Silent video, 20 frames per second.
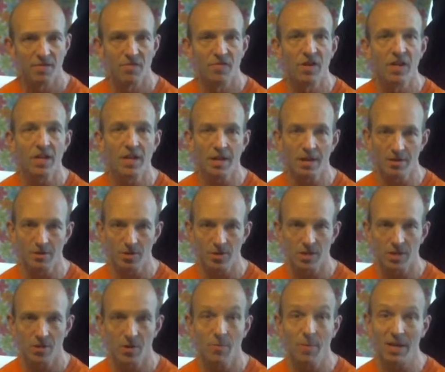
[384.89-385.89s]

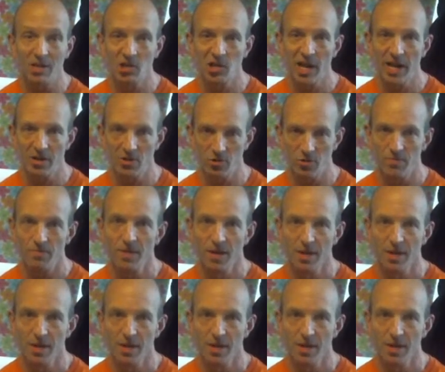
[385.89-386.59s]
videos on my channel.